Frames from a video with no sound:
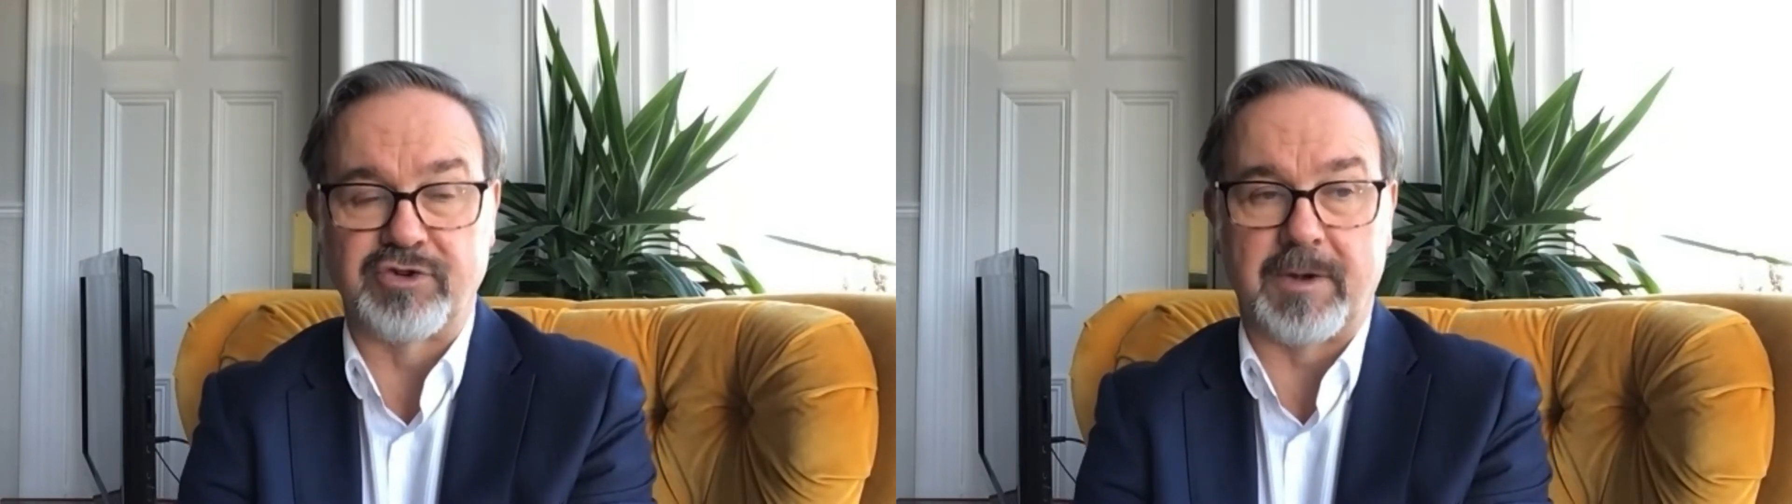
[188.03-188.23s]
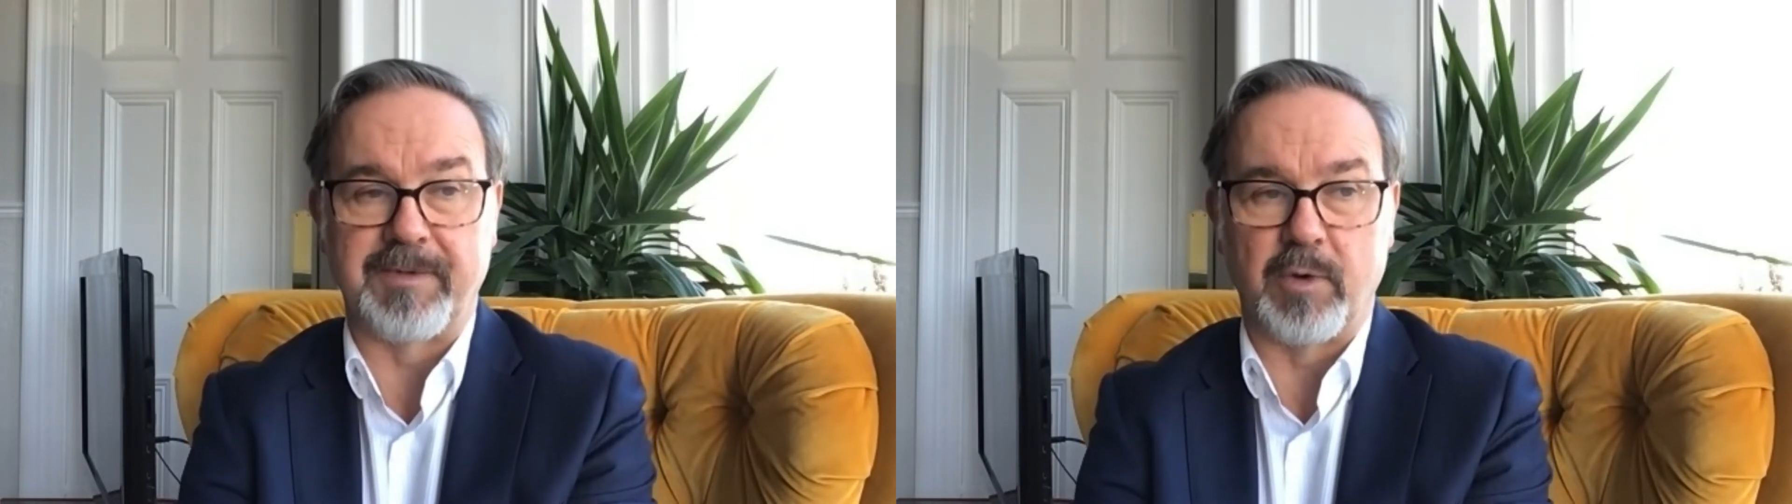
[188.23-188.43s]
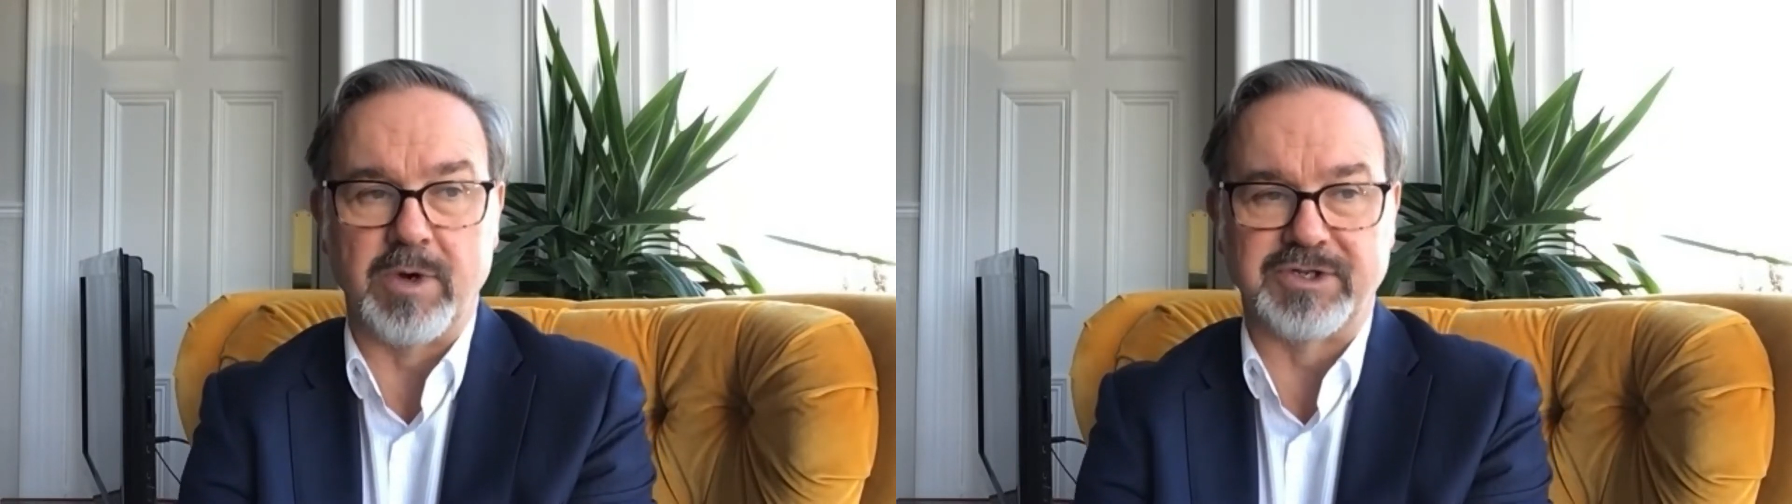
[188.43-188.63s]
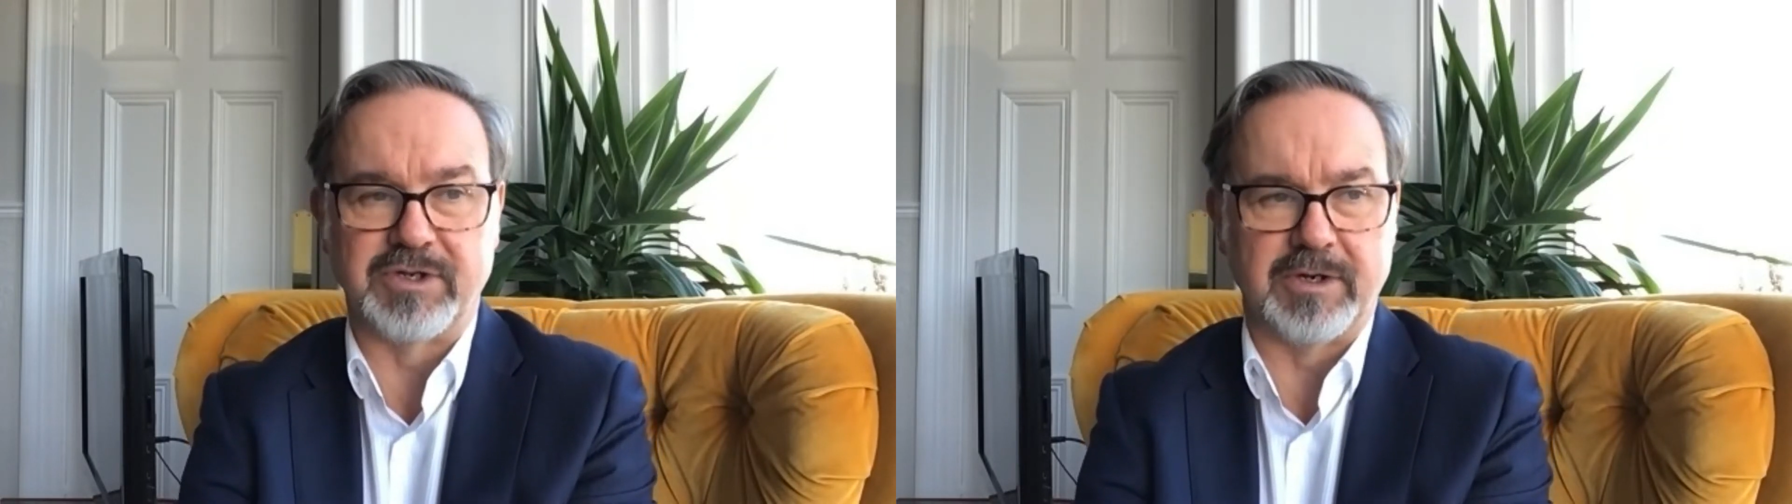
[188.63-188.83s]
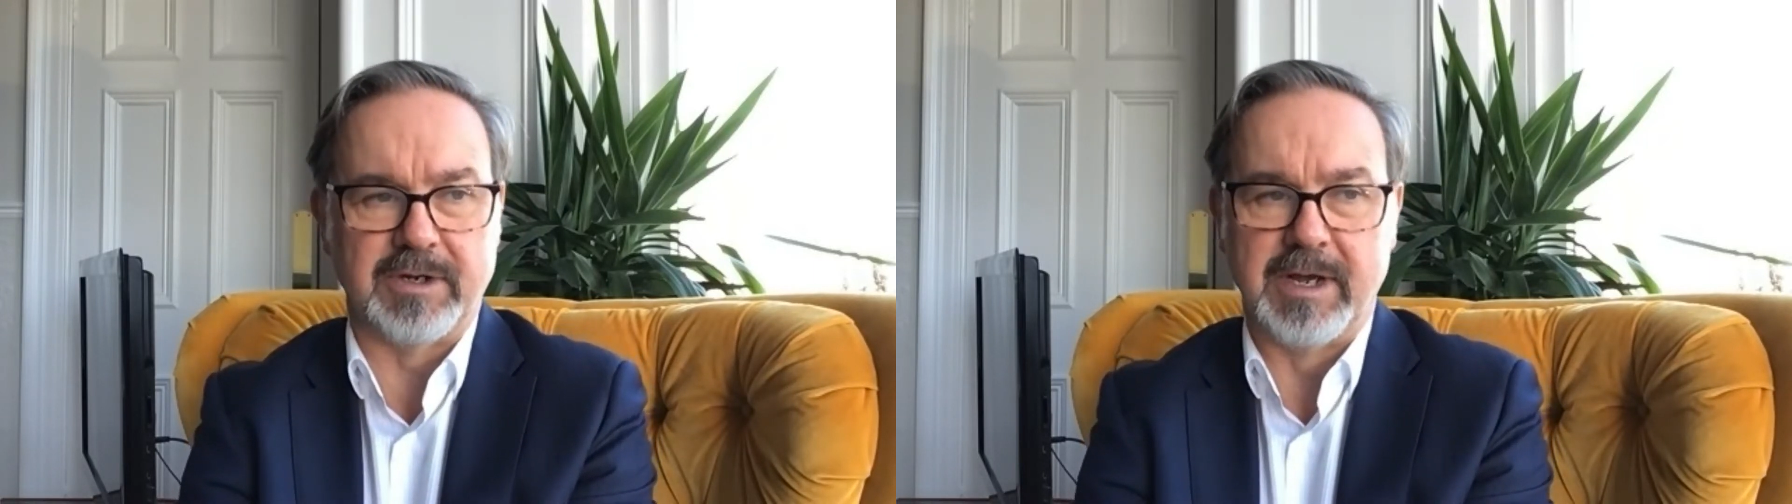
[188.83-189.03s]
something which
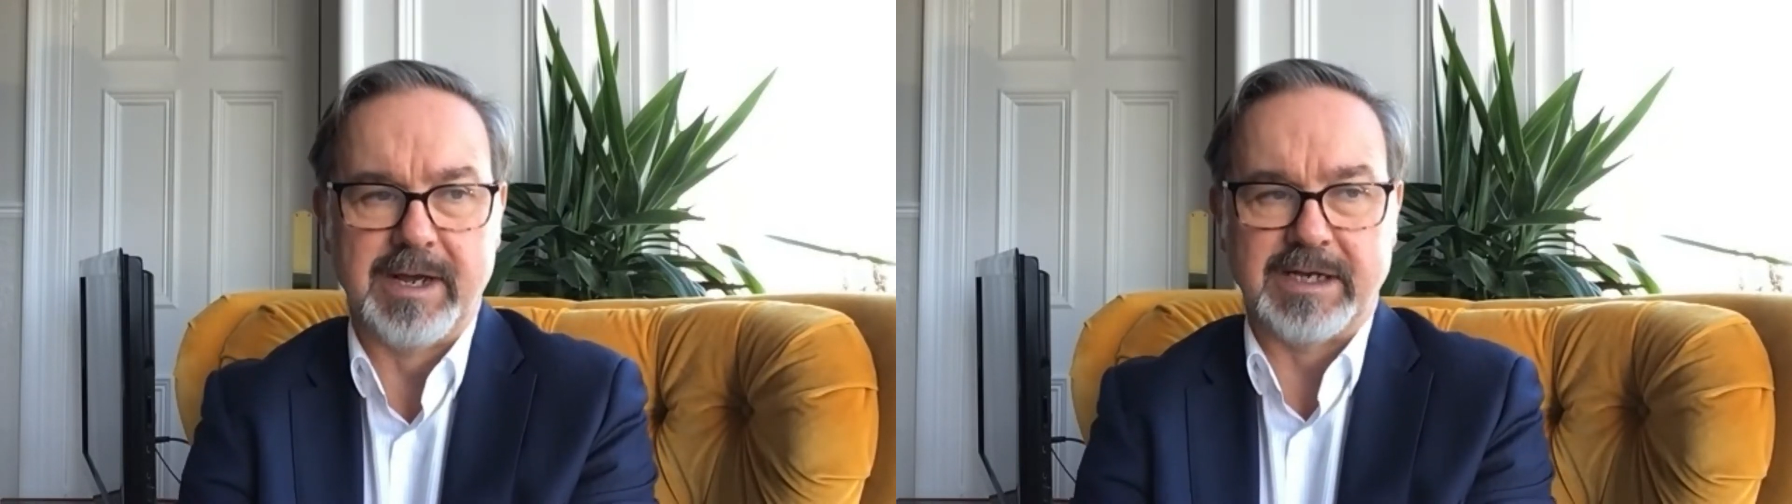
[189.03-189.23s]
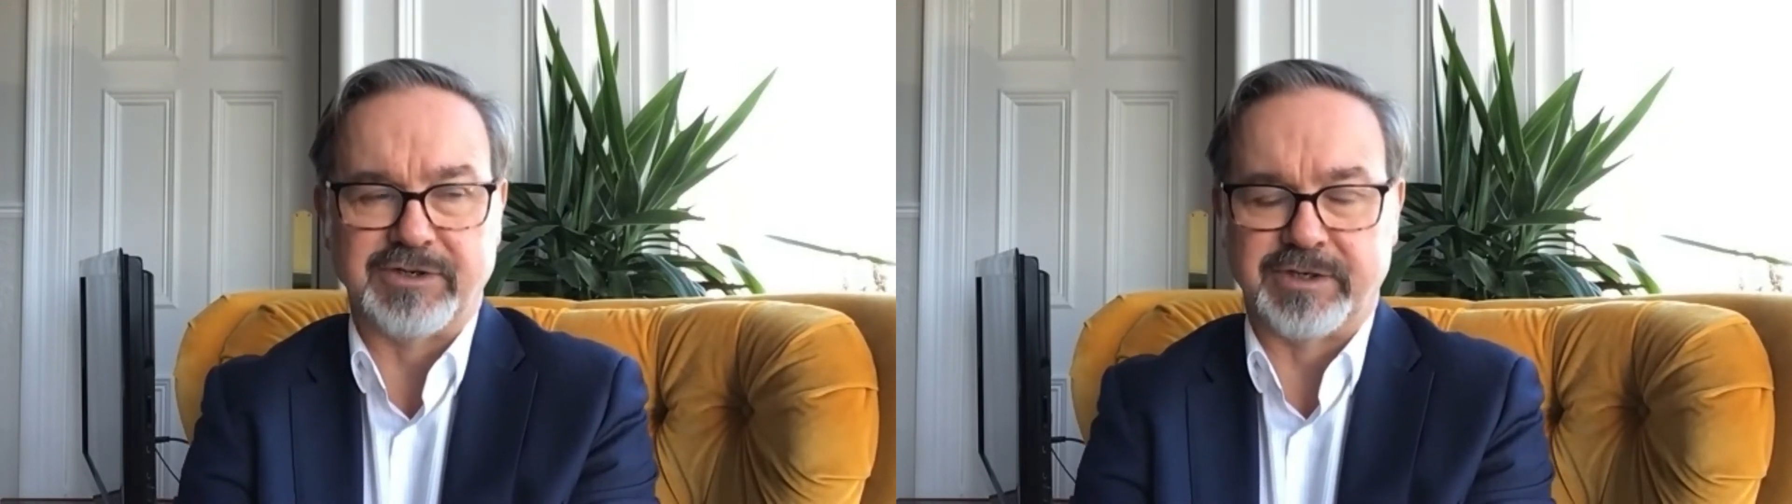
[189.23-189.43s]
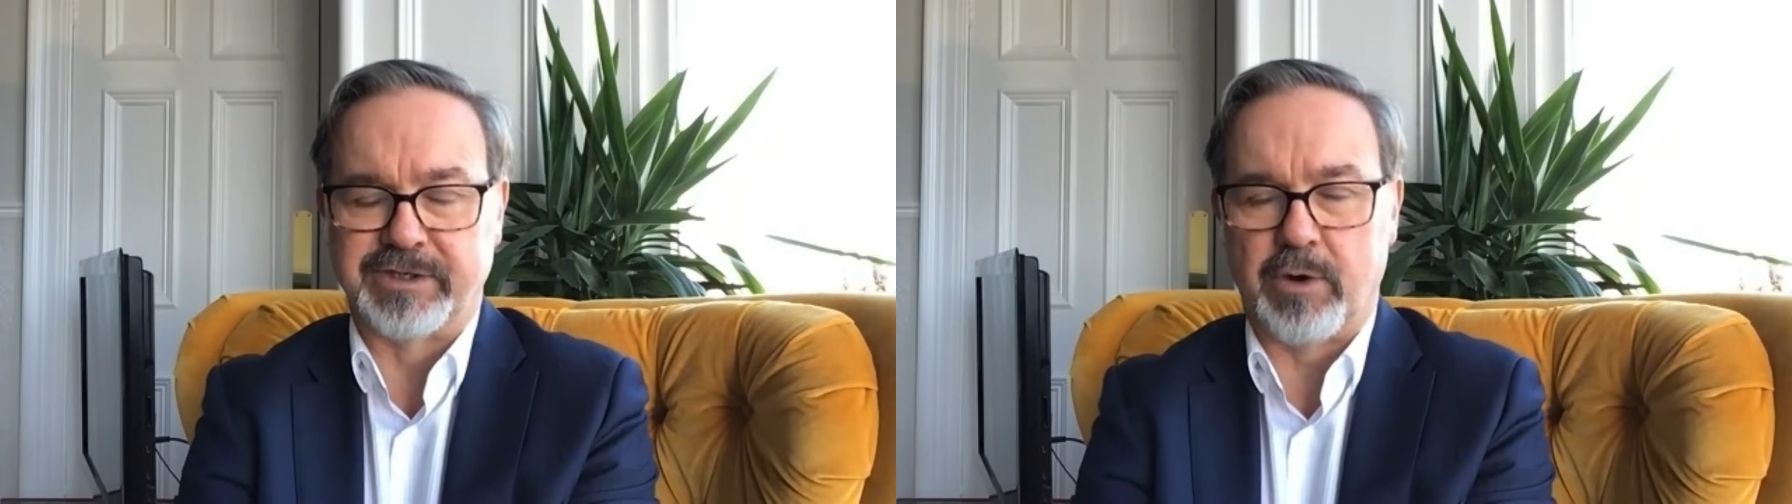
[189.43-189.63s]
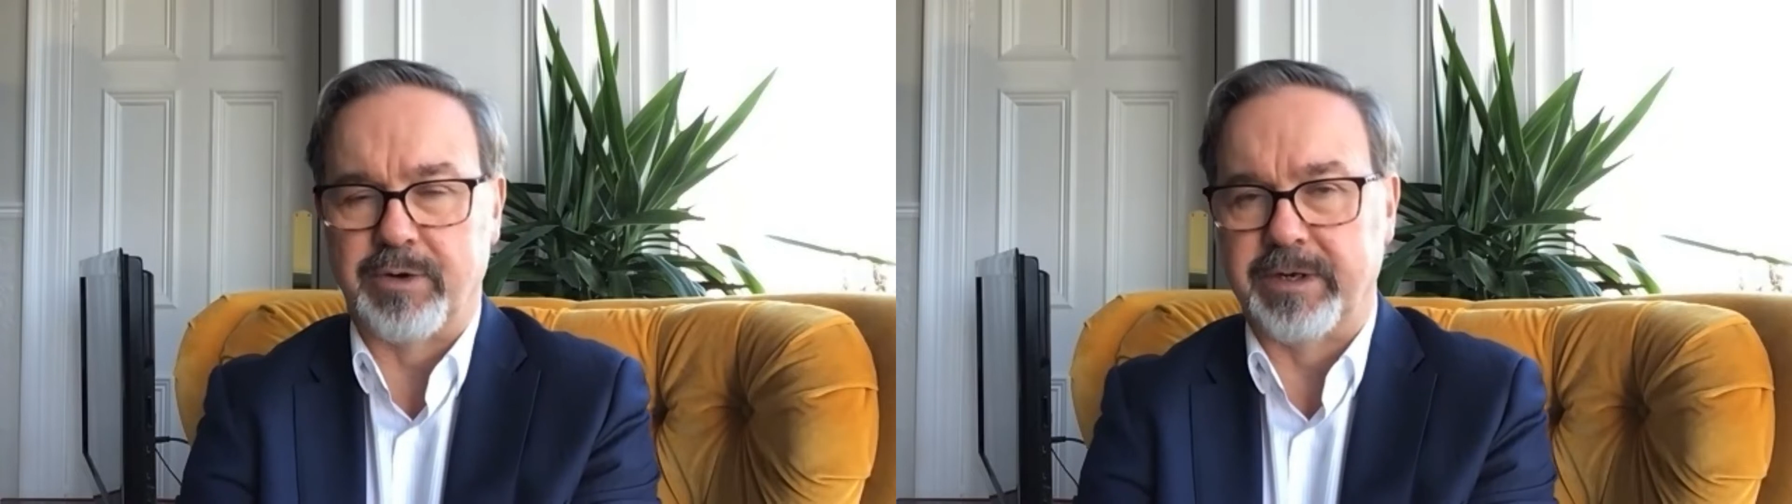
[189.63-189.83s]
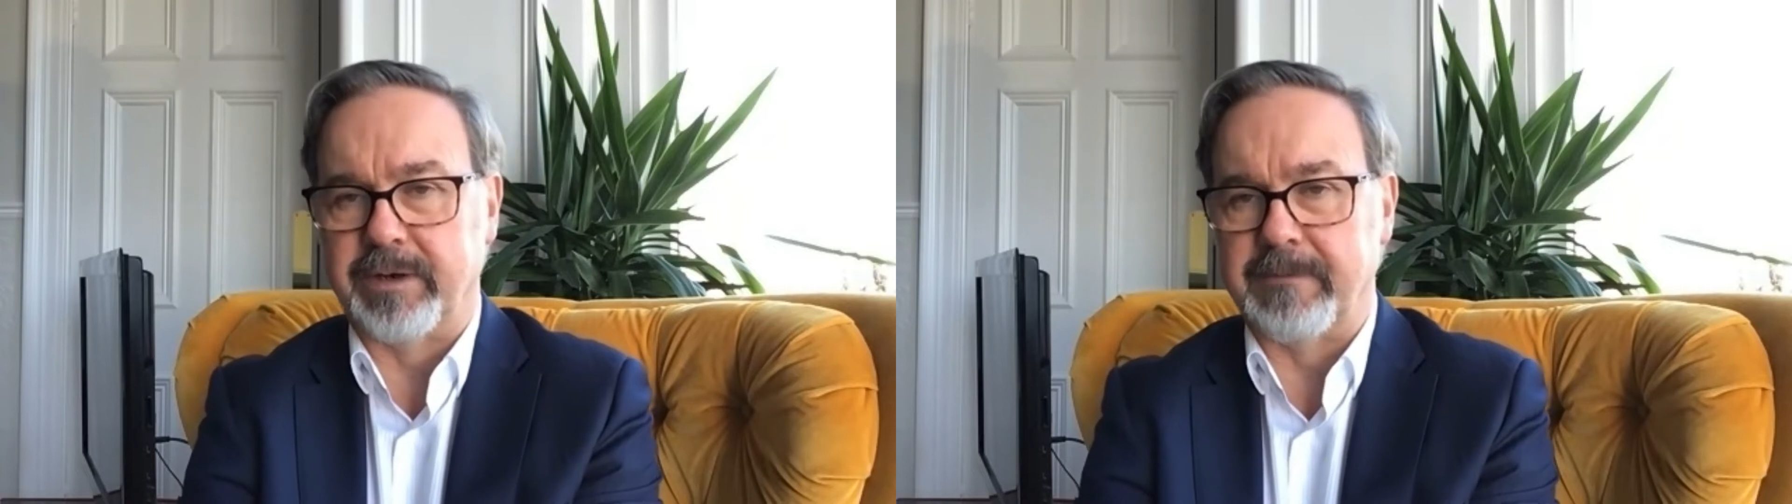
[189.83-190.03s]
has
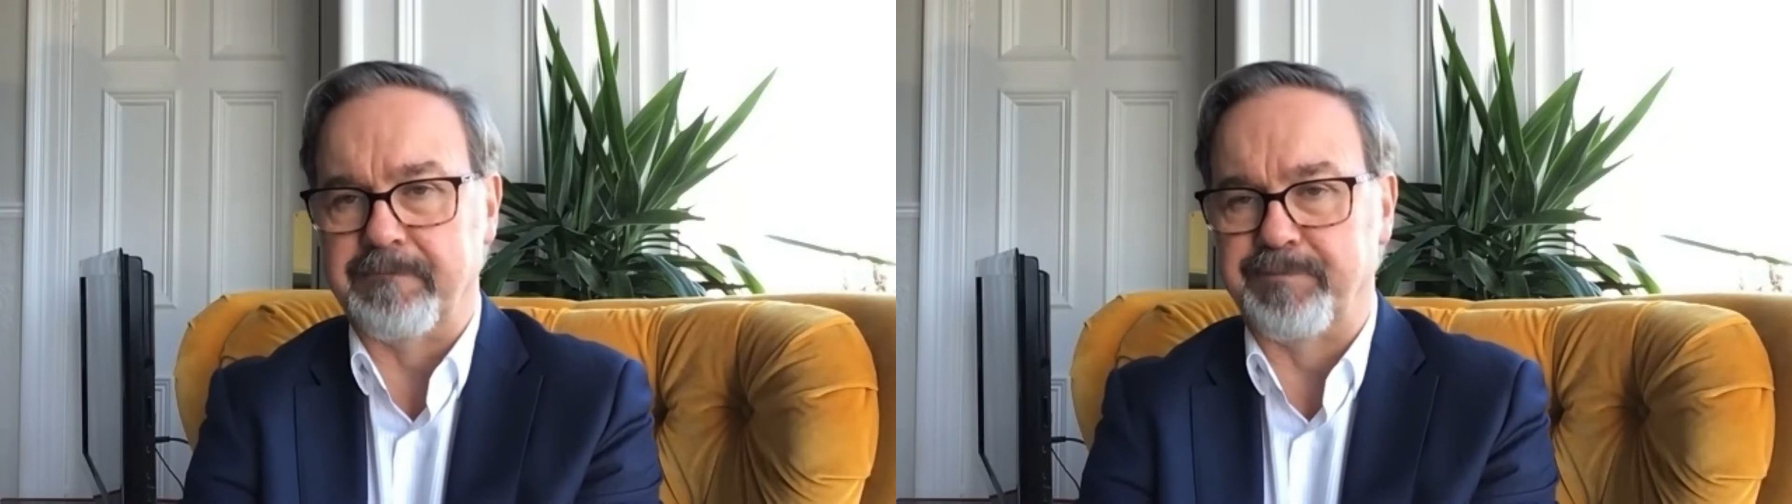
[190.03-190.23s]
resulted in